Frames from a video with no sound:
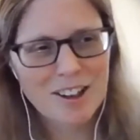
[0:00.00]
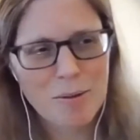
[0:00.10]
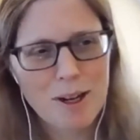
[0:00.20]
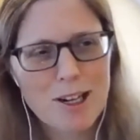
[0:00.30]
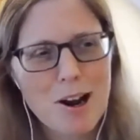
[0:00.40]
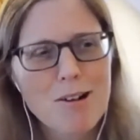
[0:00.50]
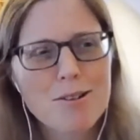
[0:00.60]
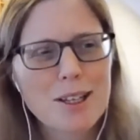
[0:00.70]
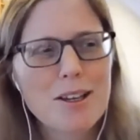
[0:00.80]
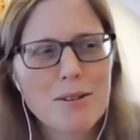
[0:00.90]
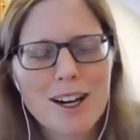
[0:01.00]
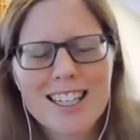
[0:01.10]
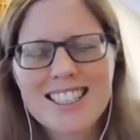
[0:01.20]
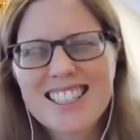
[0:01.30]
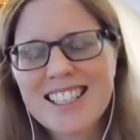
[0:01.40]
we know that you are
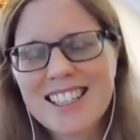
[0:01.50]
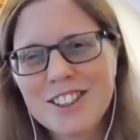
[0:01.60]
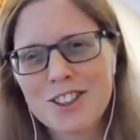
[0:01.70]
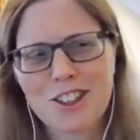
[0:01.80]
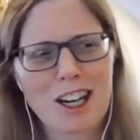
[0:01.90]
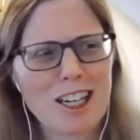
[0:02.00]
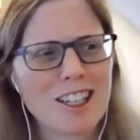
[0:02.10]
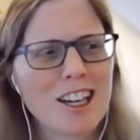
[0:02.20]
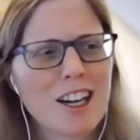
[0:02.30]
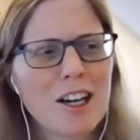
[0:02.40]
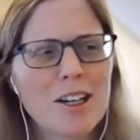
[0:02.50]
a teacher